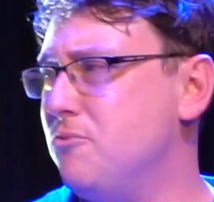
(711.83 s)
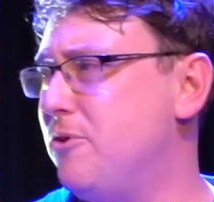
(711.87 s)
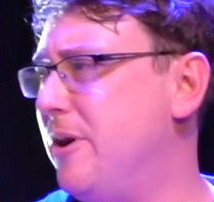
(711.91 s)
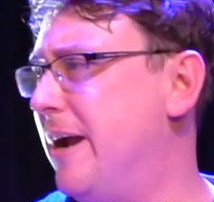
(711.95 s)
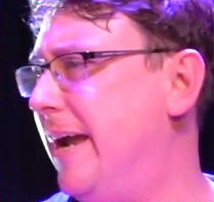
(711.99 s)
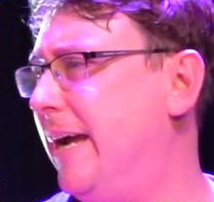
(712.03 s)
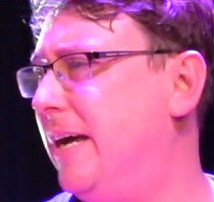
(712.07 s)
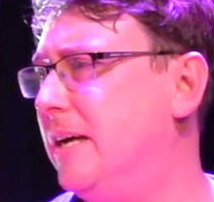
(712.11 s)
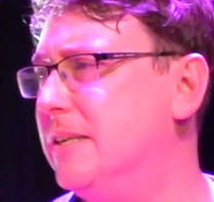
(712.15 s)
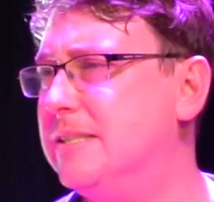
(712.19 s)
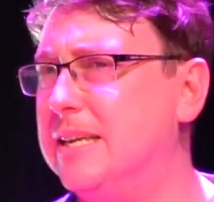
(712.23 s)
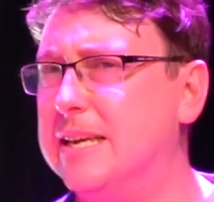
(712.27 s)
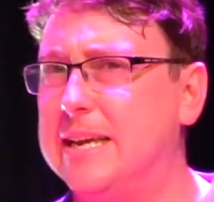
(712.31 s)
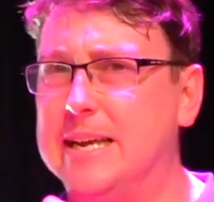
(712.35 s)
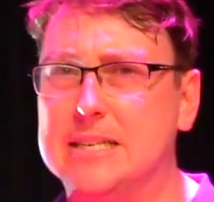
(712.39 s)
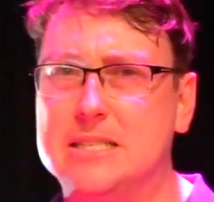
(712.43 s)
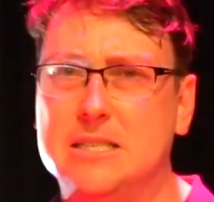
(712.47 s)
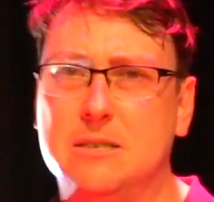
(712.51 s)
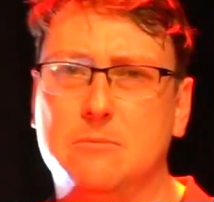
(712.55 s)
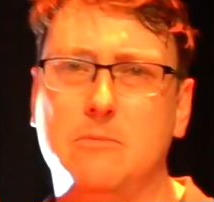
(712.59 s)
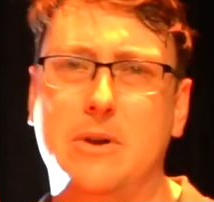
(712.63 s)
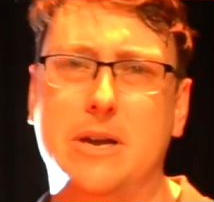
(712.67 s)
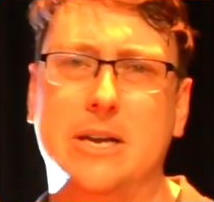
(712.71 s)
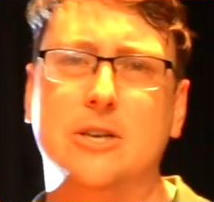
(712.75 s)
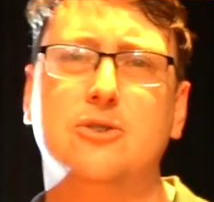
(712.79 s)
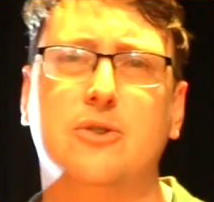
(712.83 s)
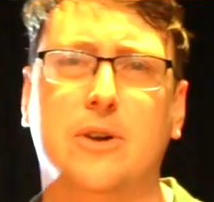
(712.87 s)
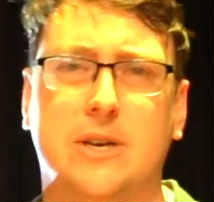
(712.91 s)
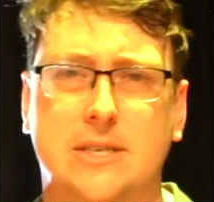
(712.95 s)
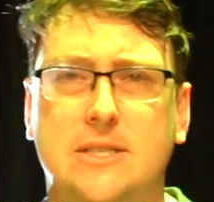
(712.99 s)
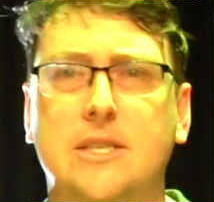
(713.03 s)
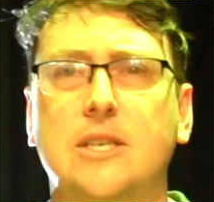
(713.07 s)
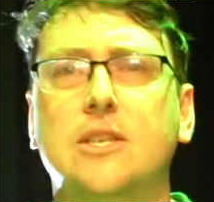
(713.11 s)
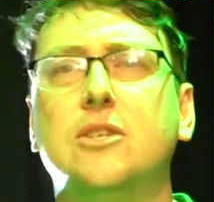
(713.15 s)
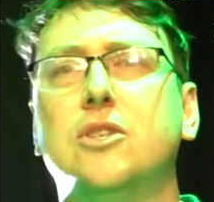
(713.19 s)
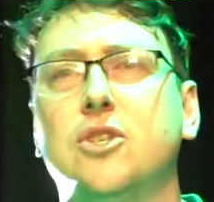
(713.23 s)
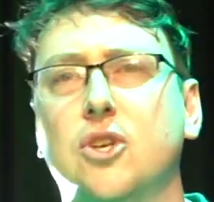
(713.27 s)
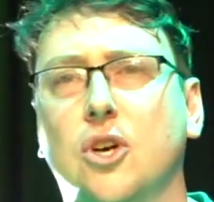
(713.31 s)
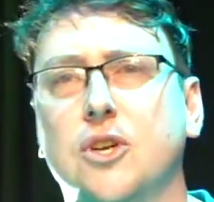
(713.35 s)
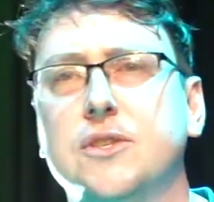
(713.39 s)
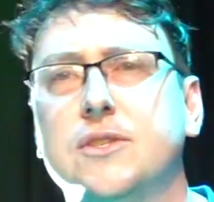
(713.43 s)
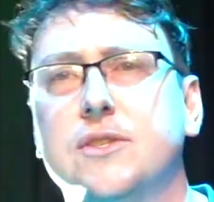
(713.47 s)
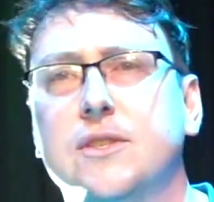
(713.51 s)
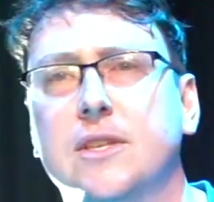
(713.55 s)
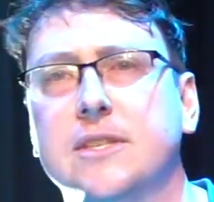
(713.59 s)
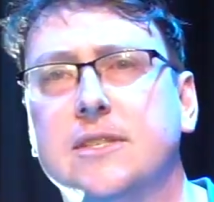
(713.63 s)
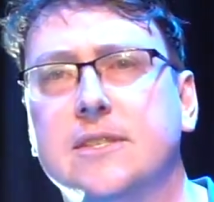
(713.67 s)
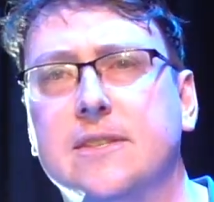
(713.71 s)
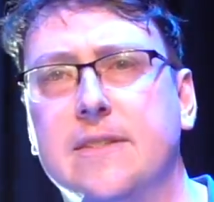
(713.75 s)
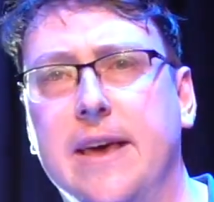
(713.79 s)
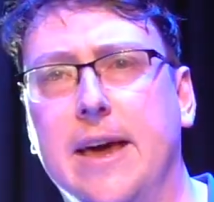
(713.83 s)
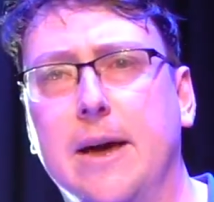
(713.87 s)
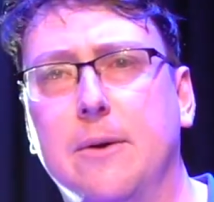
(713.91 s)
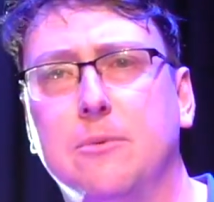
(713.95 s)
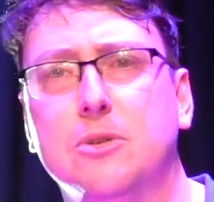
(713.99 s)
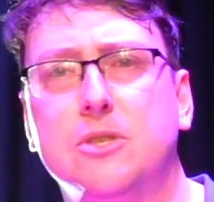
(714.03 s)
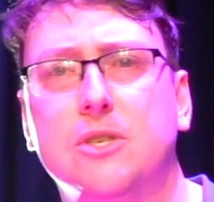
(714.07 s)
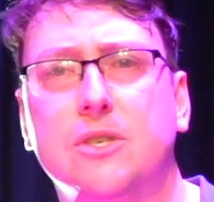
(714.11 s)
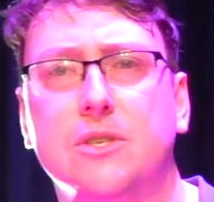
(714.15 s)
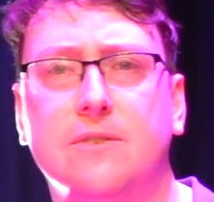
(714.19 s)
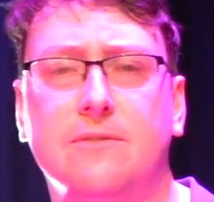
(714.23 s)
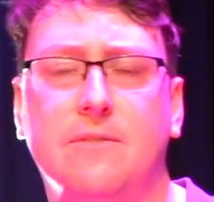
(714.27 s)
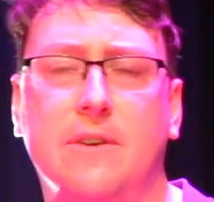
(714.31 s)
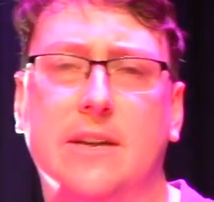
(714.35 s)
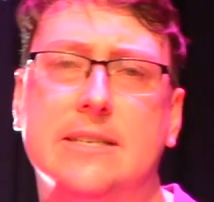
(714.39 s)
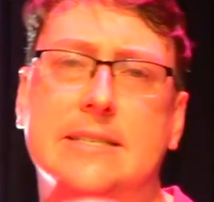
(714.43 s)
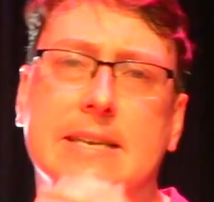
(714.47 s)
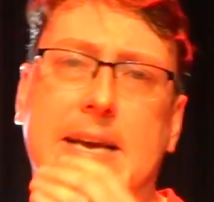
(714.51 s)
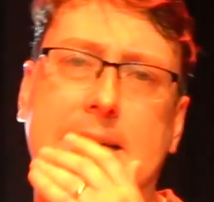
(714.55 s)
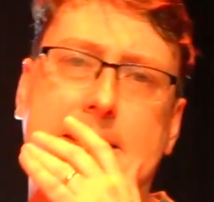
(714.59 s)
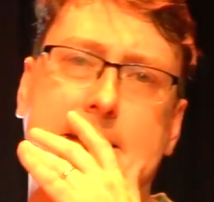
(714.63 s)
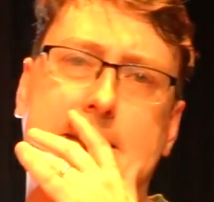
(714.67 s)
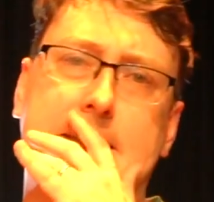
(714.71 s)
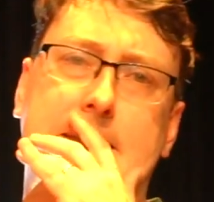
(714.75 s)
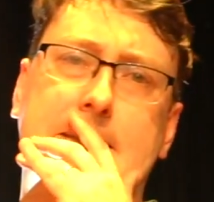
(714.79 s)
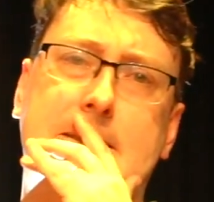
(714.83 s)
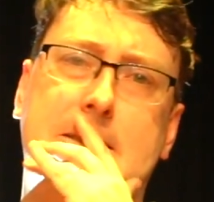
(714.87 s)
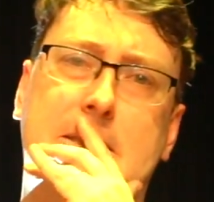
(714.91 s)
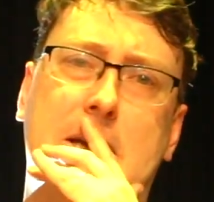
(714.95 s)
around and get some interesting shots that's there, which is fantastic.